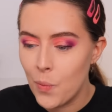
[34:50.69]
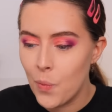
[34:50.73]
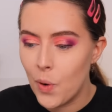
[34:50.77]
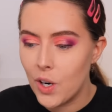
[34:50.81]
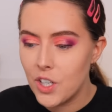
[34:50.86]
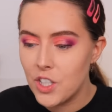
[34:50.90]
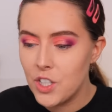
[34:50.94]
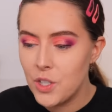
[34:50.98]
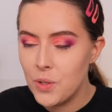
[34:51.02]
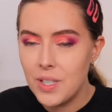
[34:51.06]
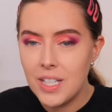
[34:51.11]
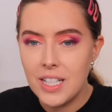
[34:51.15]

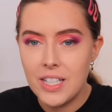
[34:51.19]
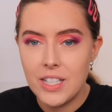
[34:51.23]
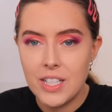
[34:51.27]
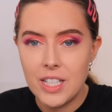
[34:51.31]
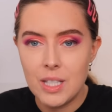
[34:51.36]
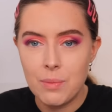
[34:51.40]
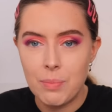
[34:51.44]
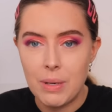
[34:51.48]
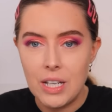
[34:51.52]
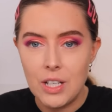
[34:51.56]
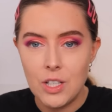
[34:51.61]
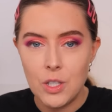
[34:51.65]
What do you need to
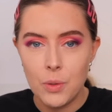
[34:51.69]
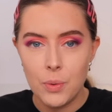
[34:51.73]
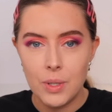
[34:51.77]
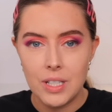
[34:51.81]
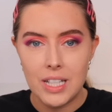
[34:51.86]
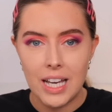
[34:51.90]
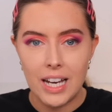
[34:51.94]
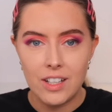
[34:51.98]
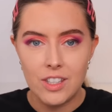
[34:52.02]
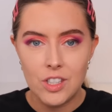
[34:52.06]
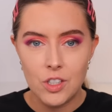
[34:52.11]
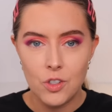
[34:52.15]
speak to a
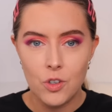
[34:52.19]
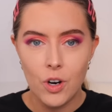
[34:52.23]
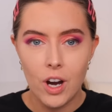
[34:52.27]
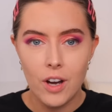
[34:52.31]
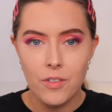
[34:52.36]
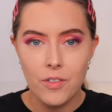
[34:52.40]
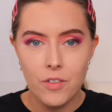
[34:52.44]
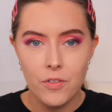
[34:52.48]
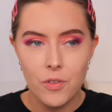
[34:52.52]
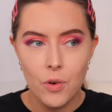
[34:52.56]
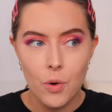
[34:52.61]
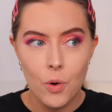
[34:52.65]
taxi
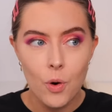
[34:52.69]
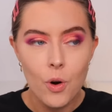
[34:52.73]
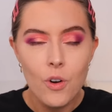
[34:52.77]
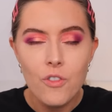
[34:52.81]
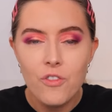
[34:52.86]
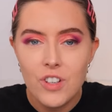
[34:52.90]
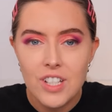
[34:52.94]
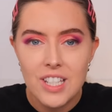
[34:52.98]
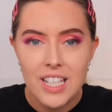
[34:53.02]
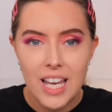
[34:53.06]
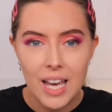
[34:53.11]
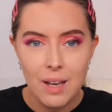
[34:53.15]
driver for?
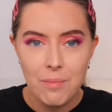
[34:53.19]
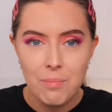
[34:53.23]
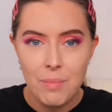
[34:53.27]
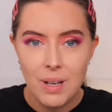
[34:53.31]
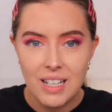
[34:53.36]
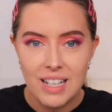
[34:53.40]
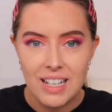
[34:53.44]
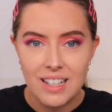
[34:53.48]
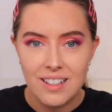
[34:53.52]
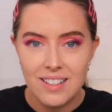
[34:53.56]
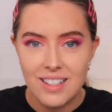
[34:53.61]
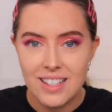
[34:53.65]
For 10
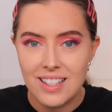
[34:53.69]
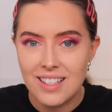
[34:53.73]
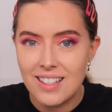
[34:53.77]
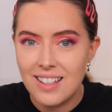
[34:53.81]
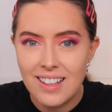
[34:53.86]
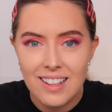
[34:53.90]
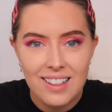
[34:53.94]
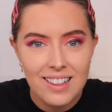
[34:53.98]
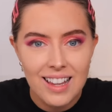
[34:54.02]
minutes.